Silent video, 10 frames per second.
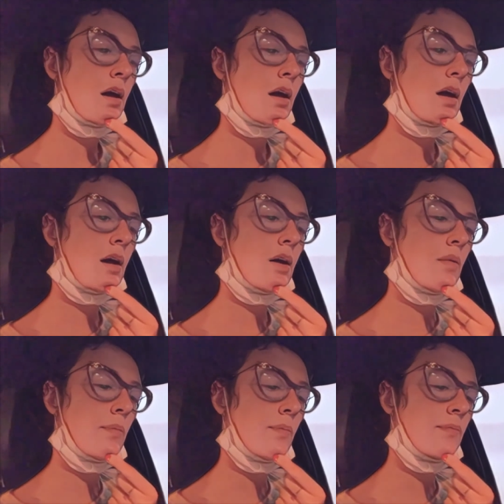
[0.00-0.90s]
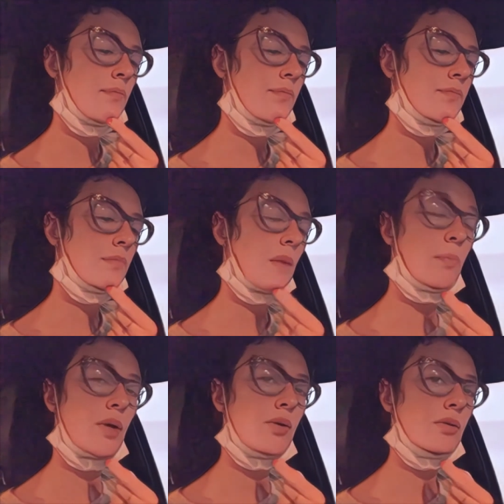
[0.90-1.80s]
Um,
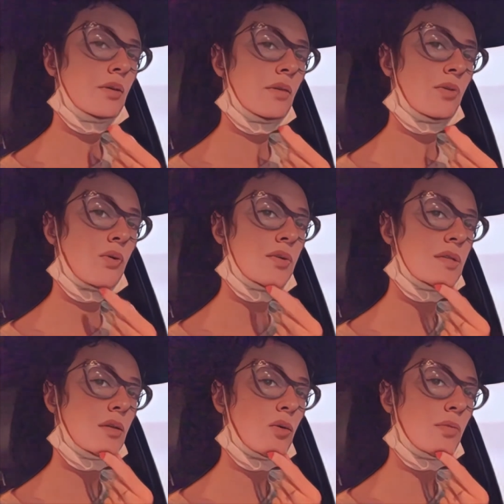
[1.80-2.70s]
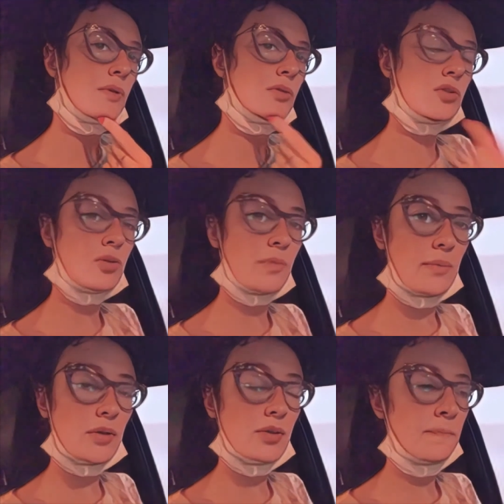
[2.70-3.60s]
blue, of course, the normal Subi
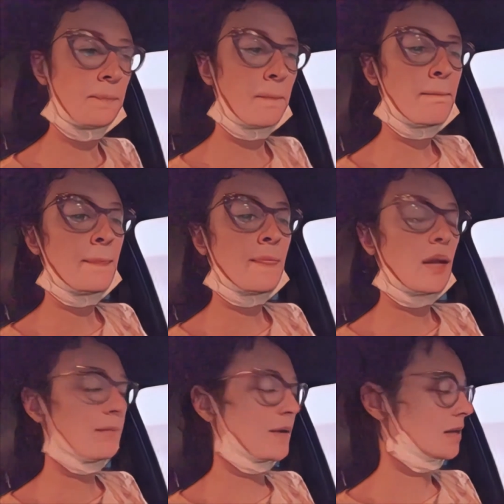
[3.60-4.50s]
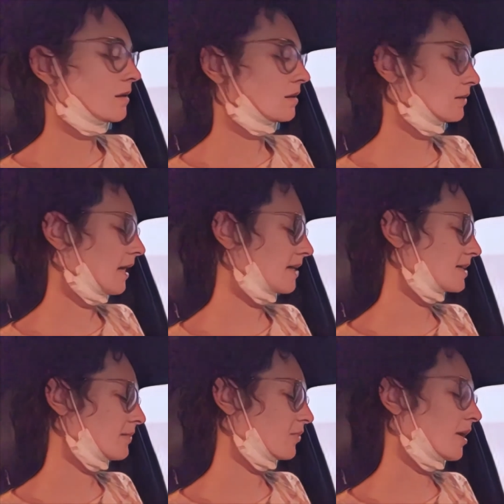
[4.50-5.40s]
blue. But yeah, like I
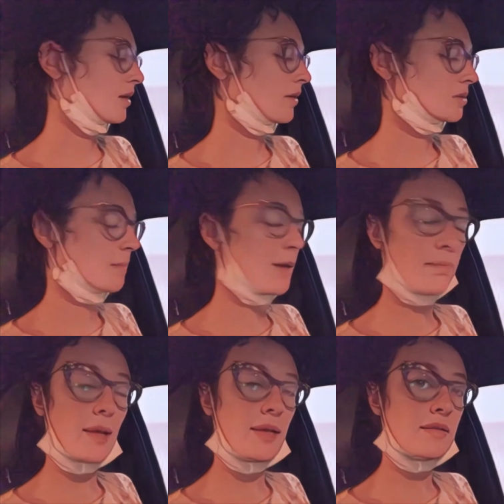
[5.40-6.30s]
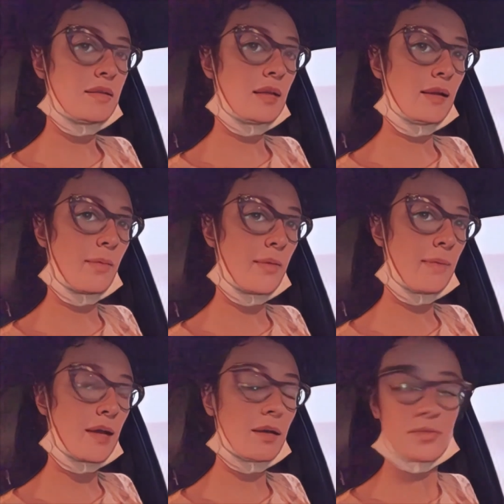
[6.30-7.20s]
said, I'm quickly going to my place, then coming
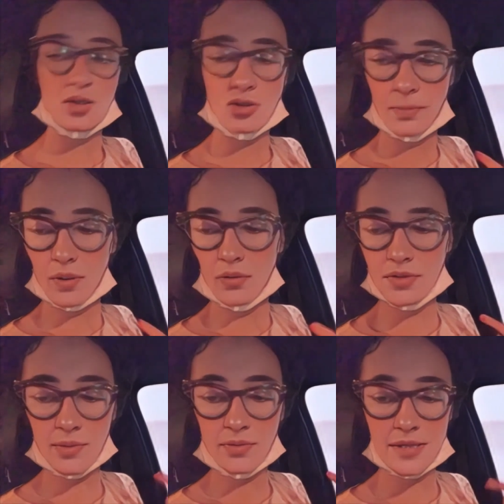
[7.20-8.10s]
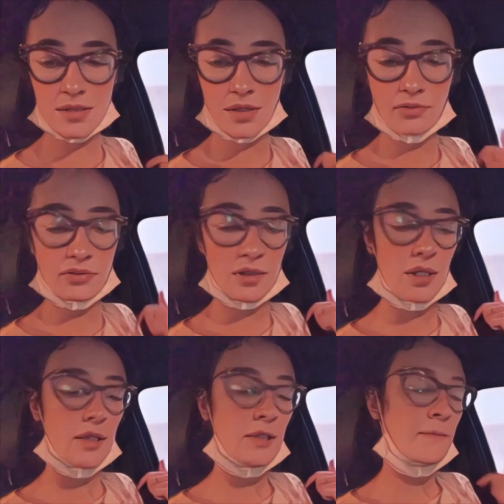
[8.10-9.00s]
back. I'm just dropping off some of my stuff,
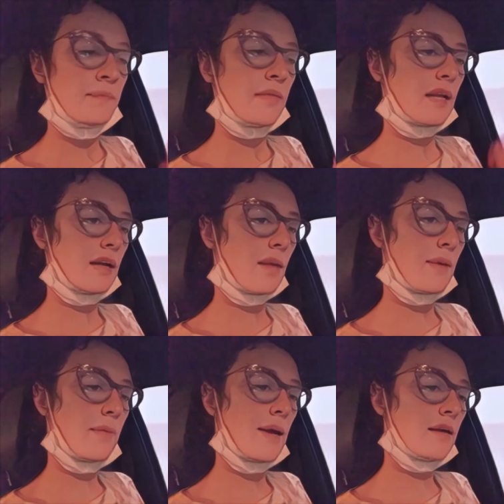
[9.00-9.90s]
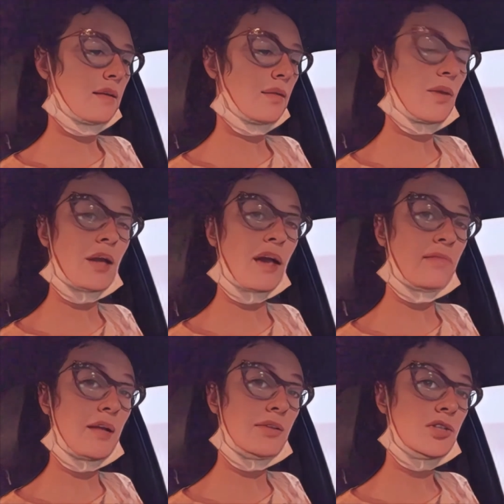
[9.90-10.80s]
then coming back, then we're gonna have
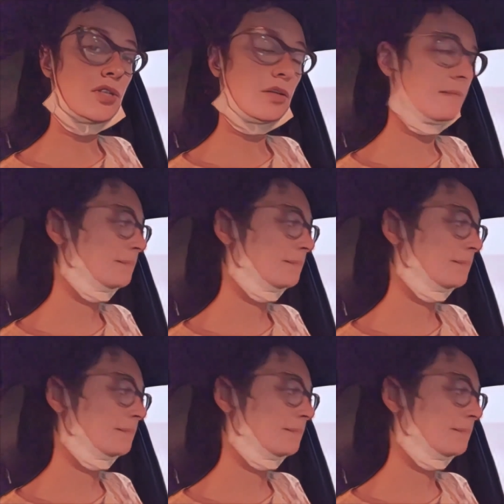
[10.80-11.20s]
lunch.